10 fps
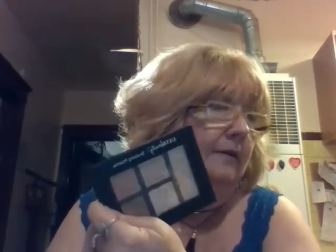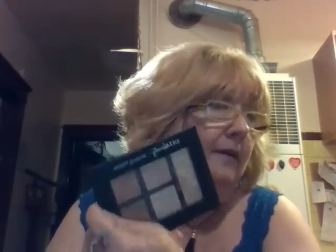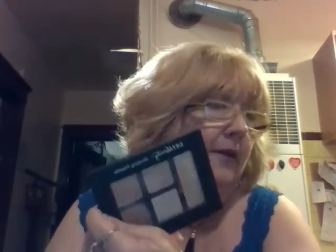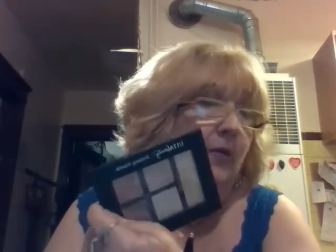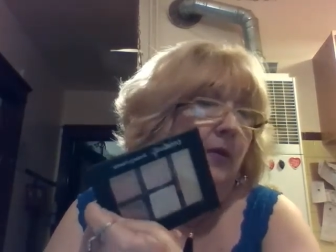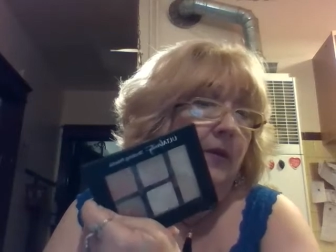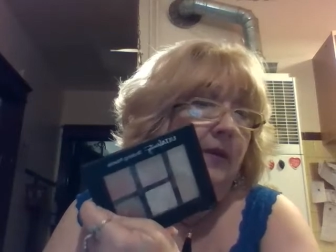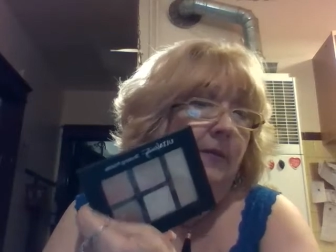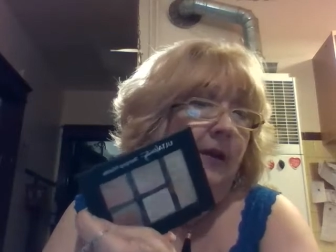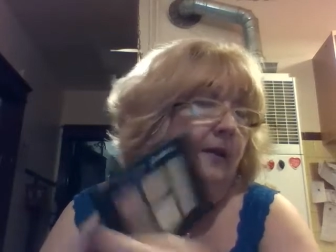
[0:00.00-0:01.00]
adore this
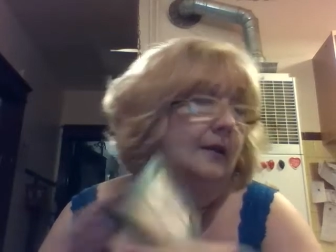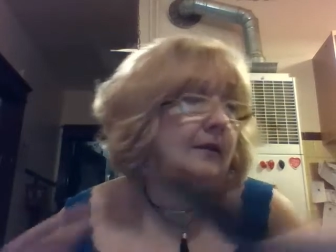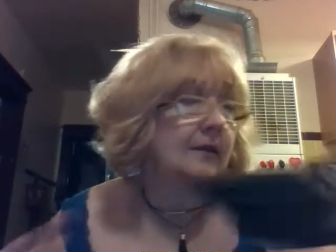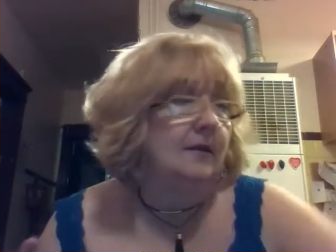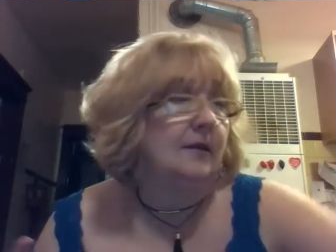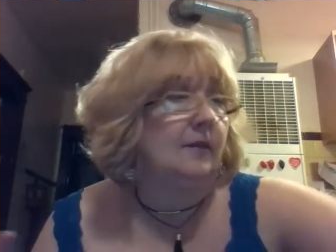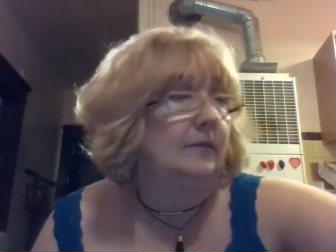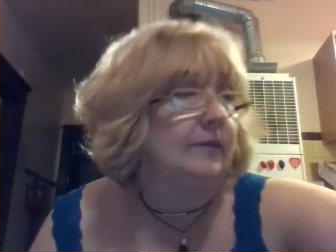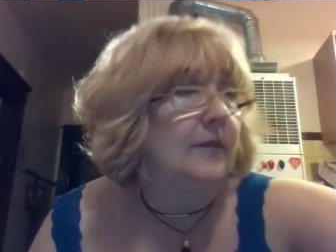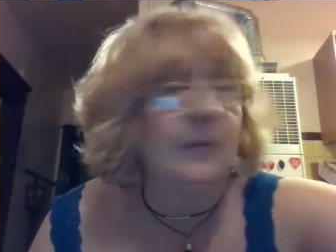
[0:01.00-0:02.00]
palette, so
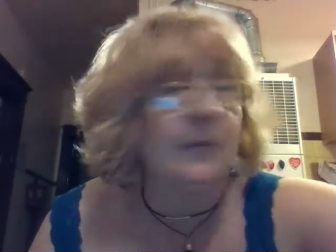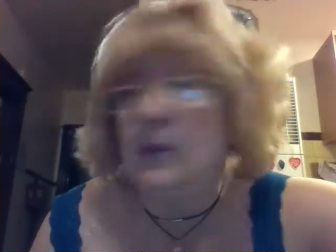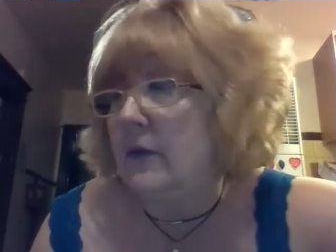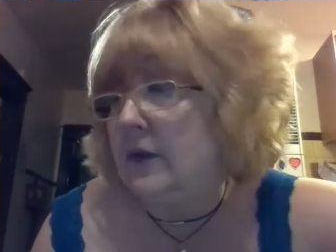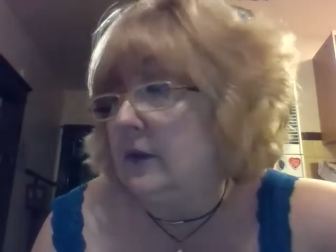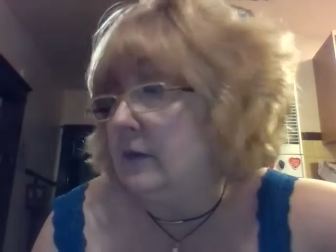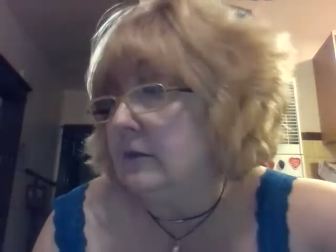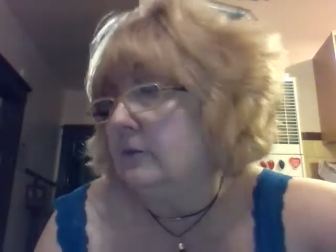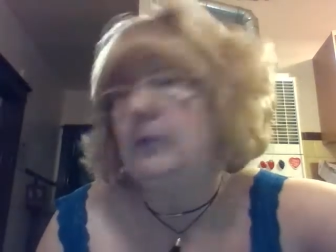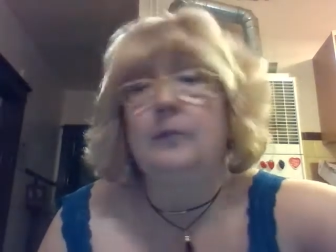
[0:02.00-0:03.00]
it's beautiful.
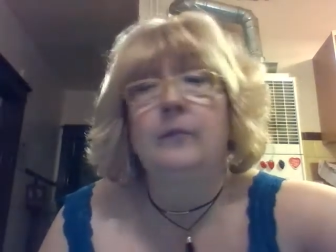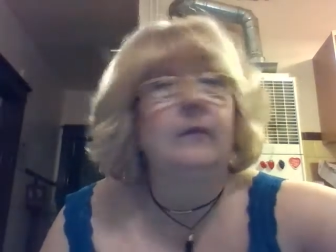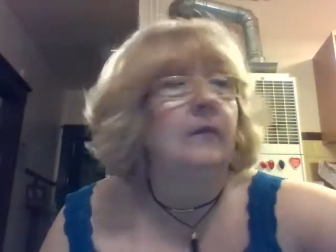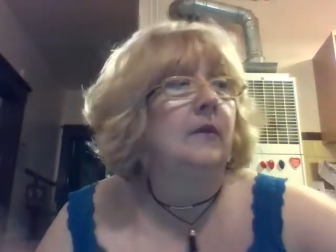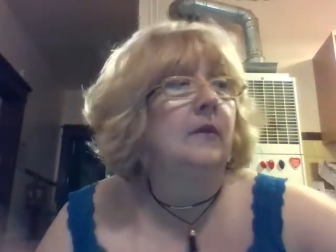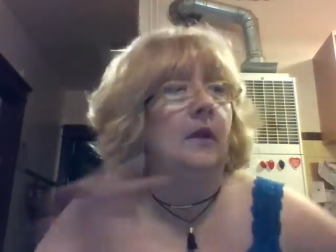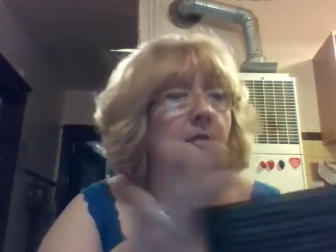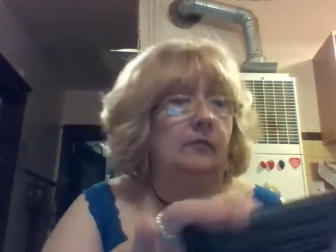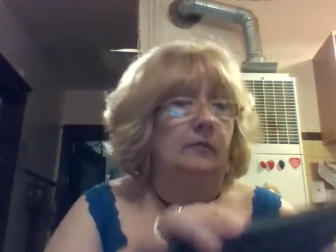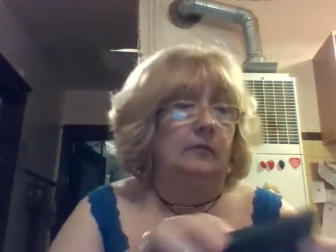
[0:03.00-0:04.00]
Yeah,
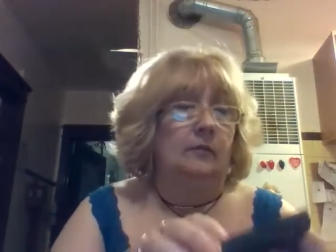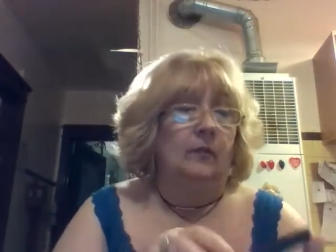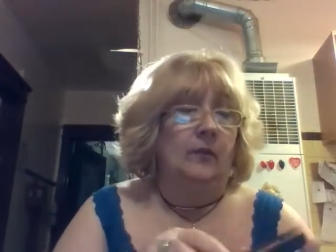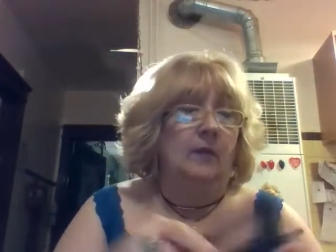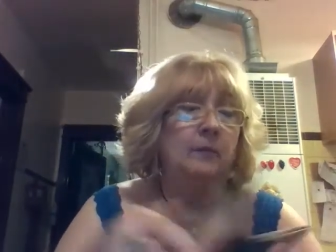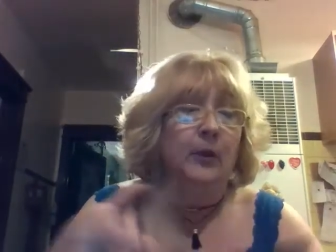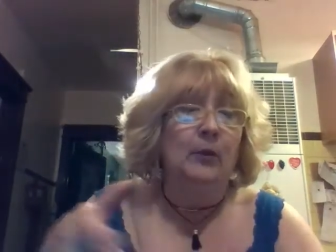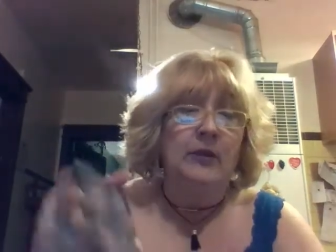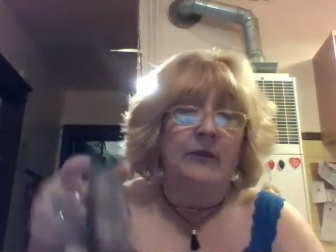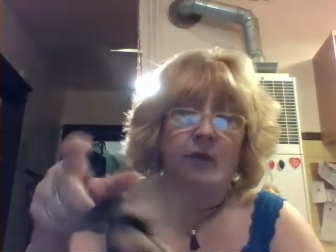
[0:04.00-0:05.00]

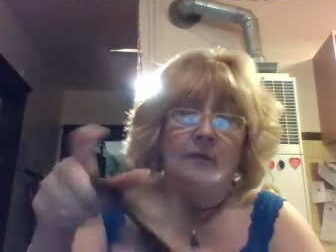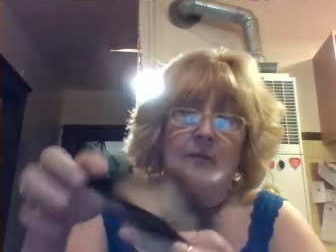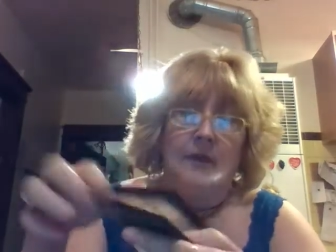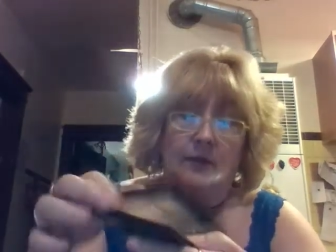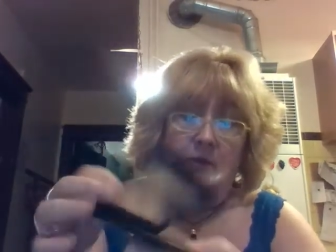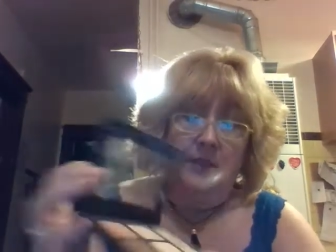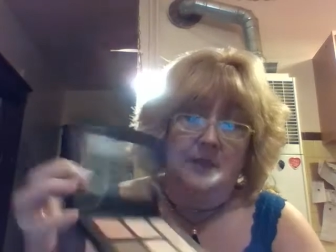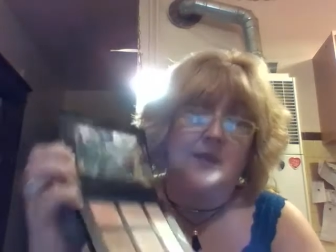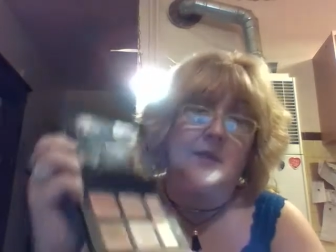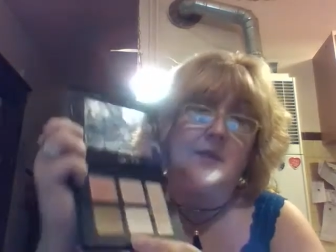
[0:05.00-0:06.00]
beautiful, as you can
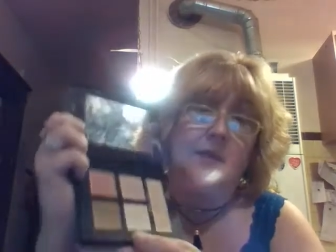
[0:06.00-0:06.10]
see, it's got